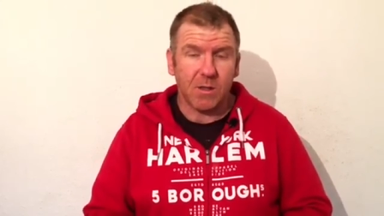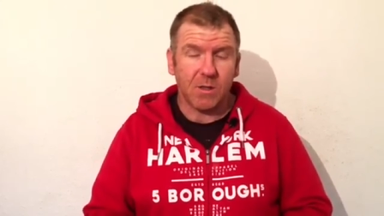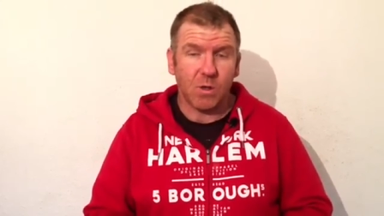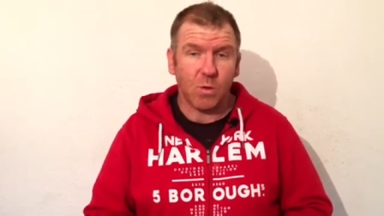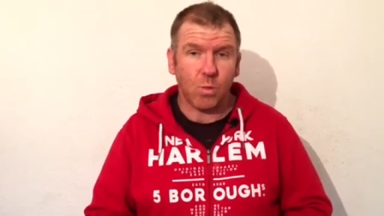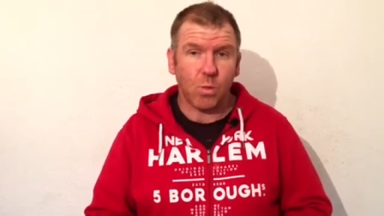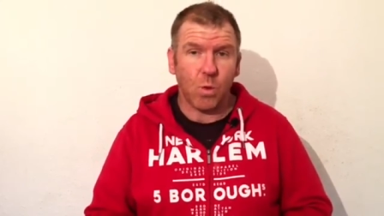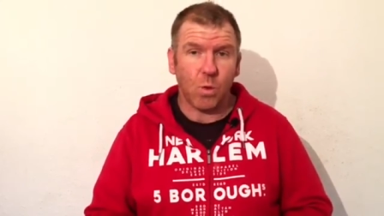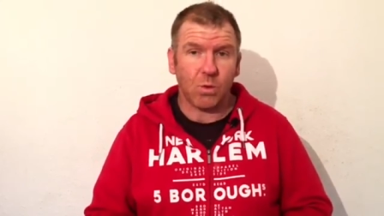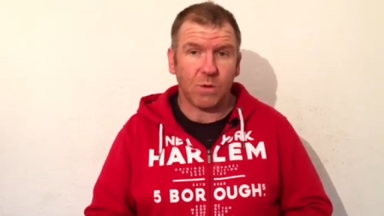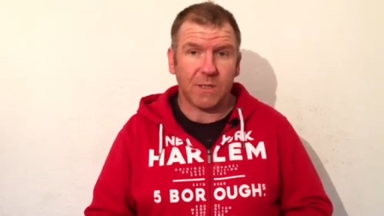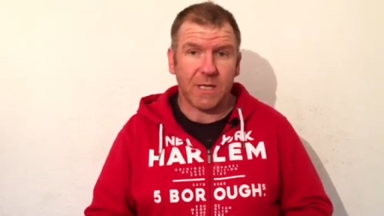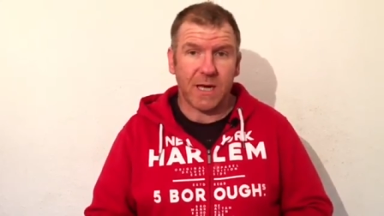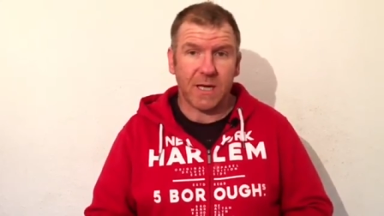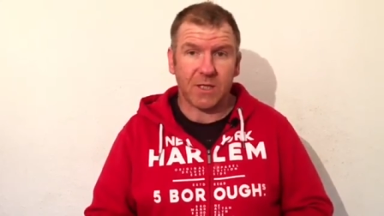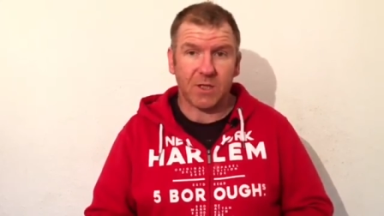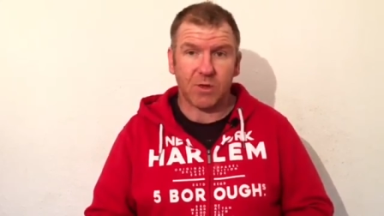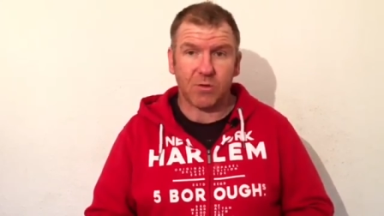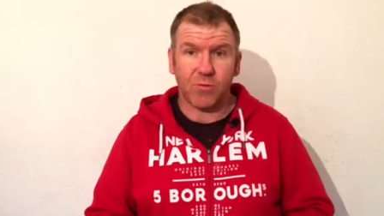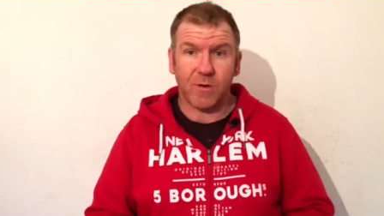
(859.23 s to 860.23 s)
that walks
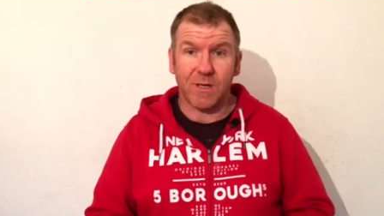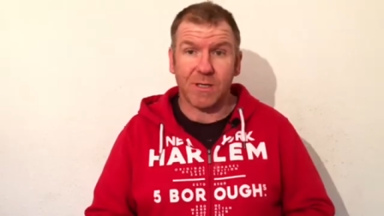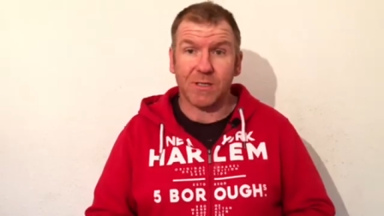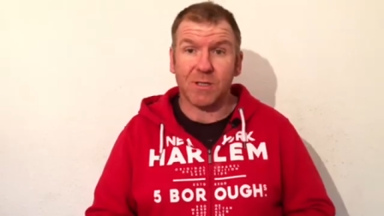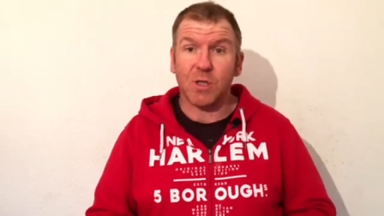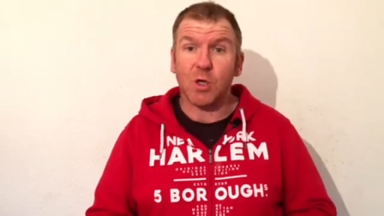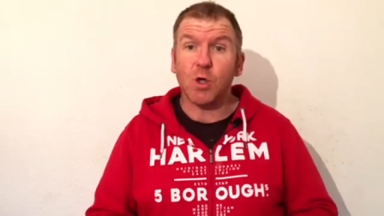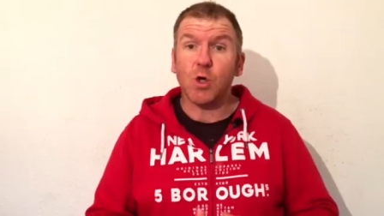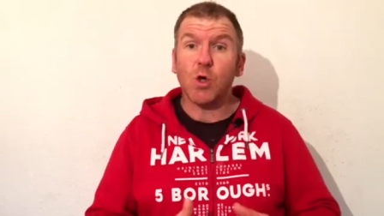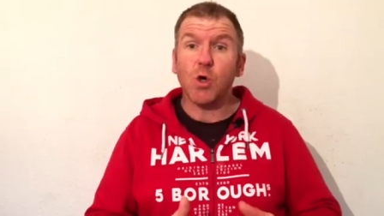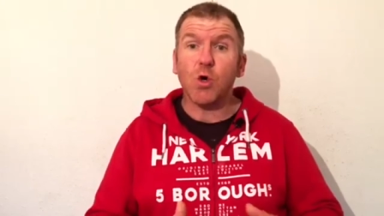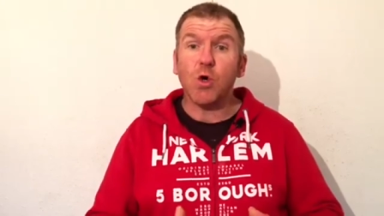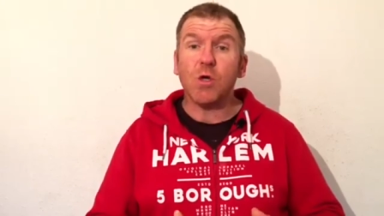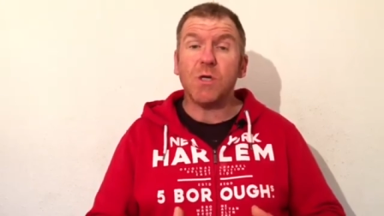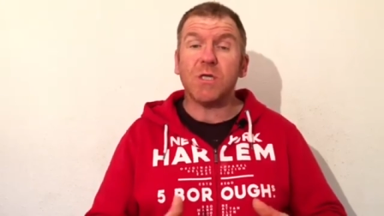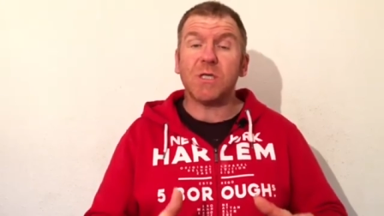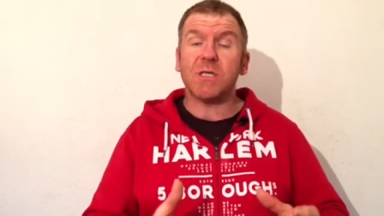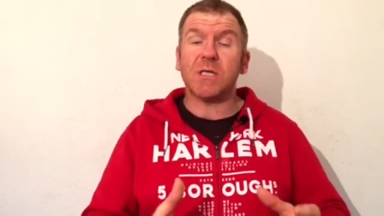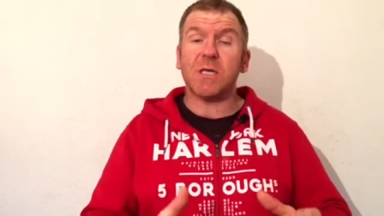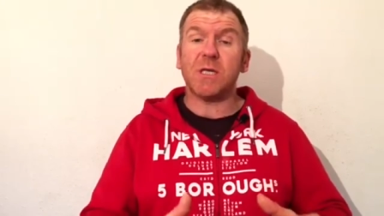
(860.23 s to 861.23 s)
our streets, the
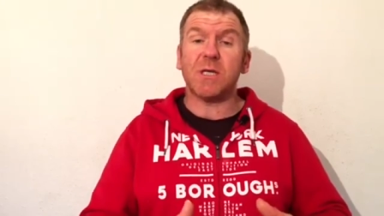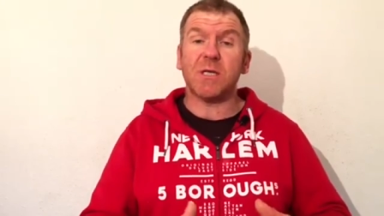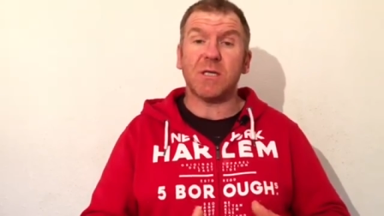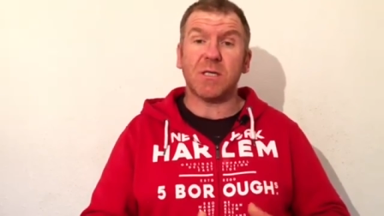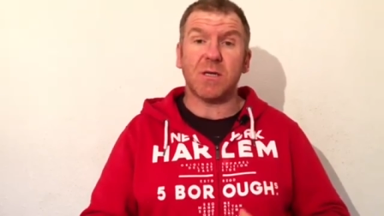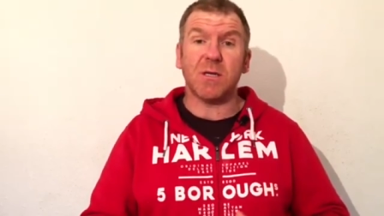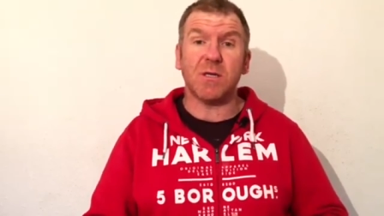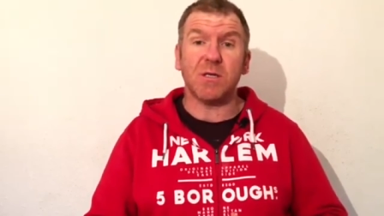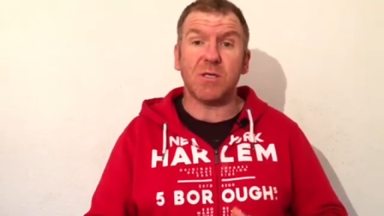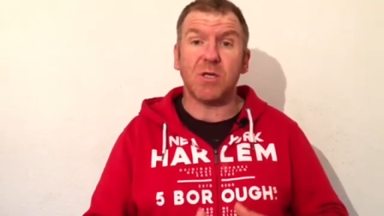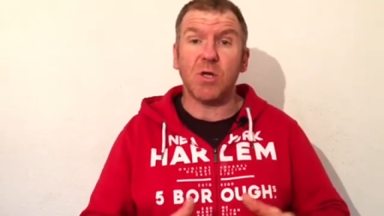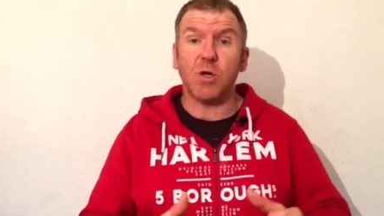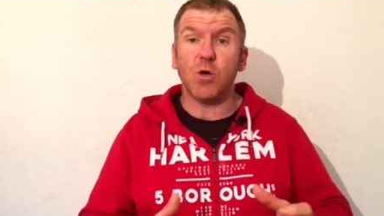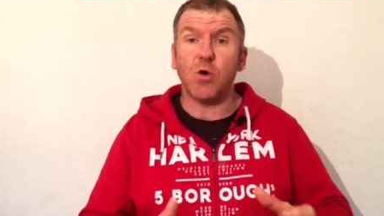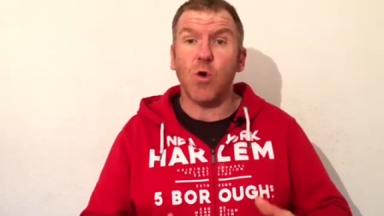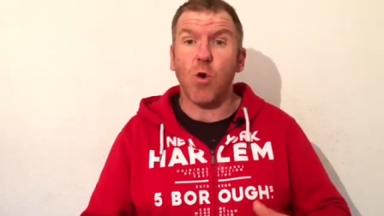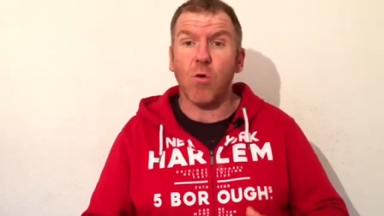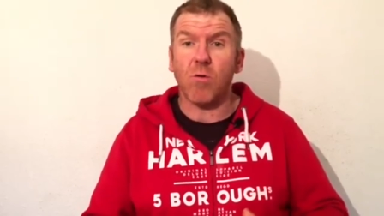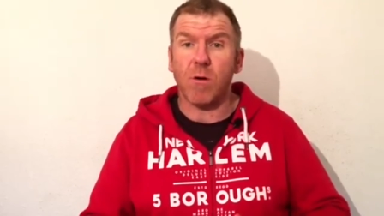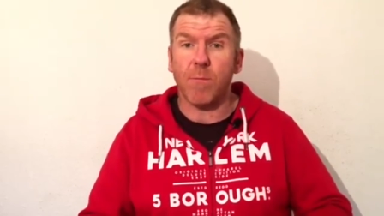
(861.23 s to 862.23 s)
good citizens, the
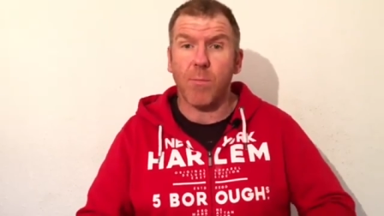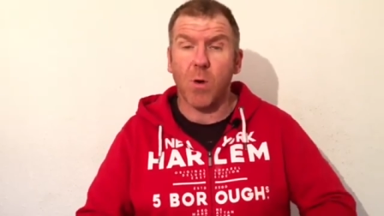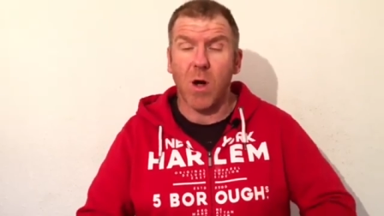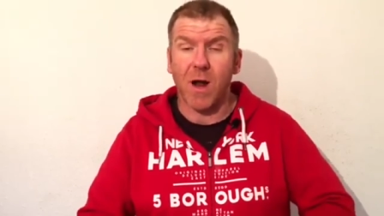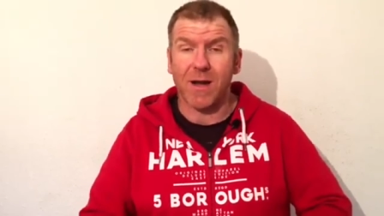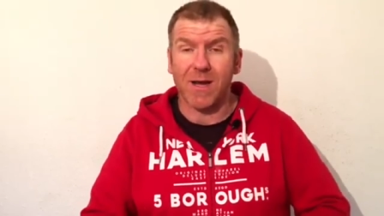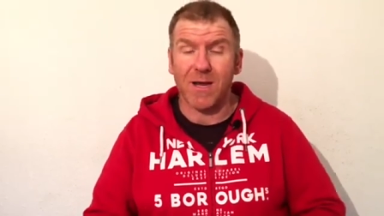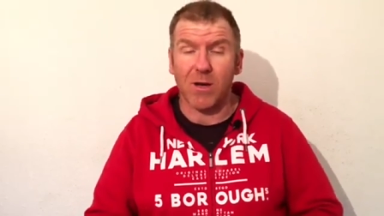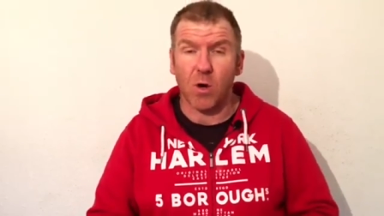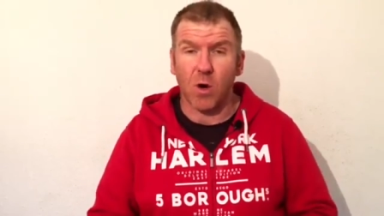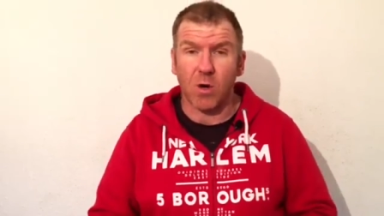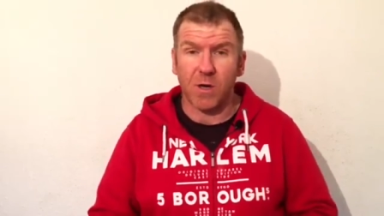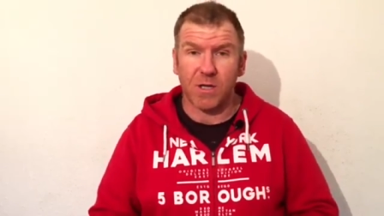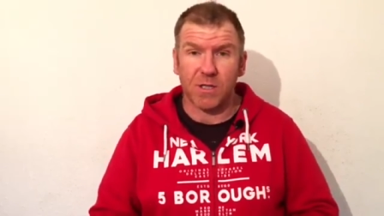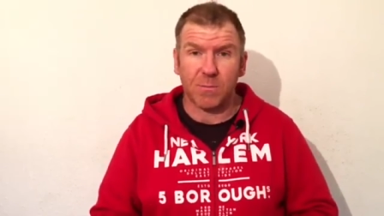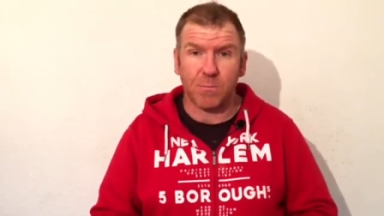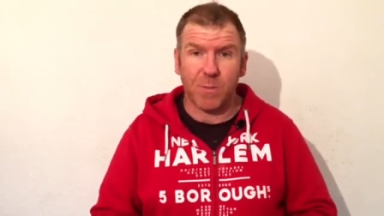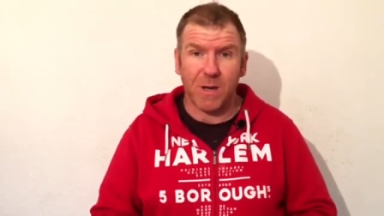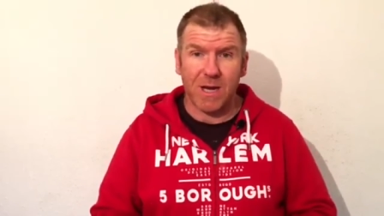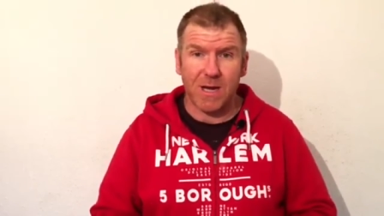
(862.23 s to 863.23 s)
law abiding,
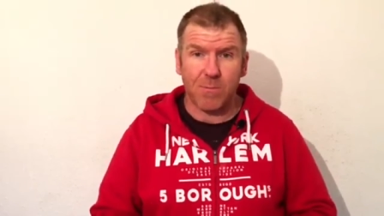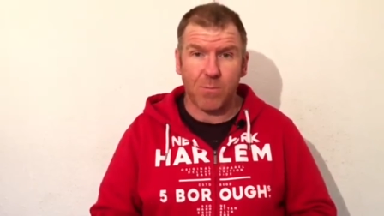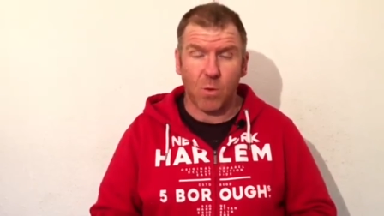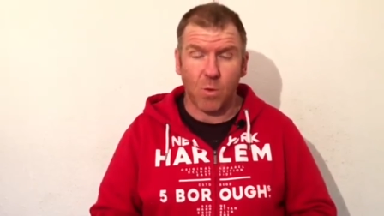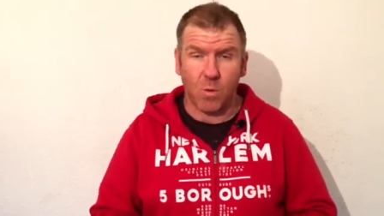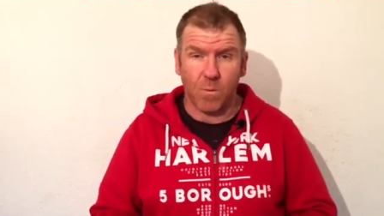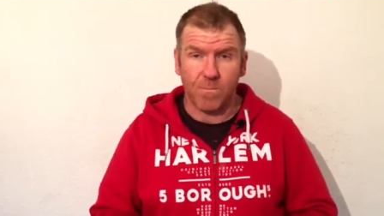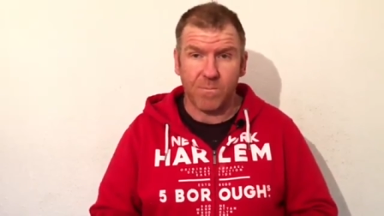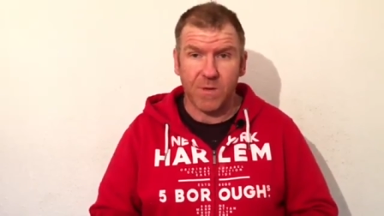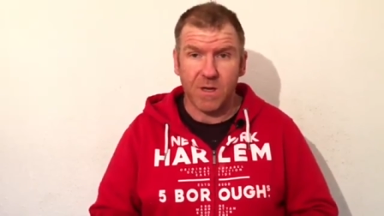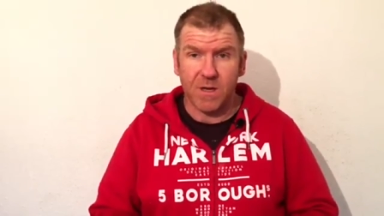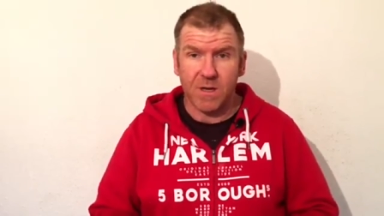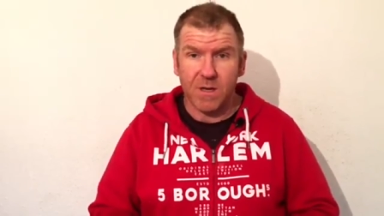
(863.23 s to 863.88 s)
honest people